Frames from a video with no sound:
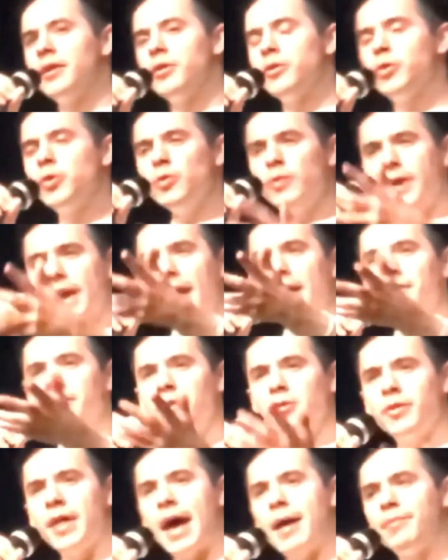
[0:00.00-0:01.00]
Who gave
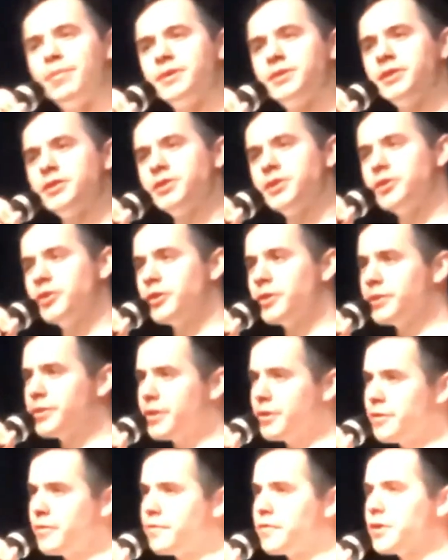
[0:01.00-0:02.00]
you that position you're
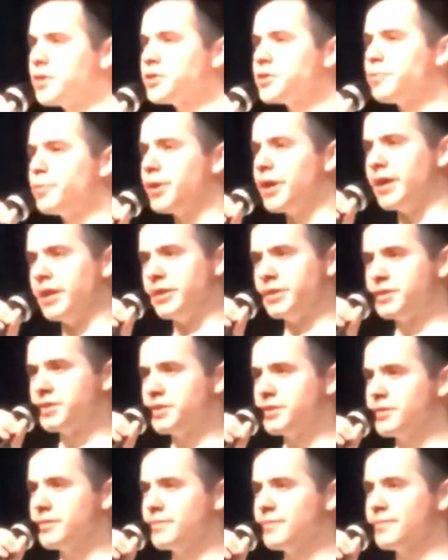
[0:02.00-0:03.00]
in the first
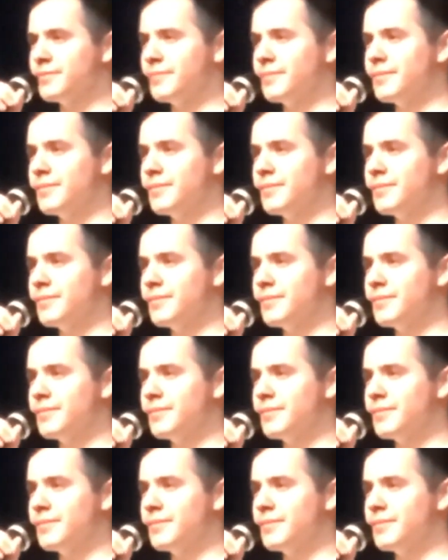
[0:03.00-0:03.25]
place?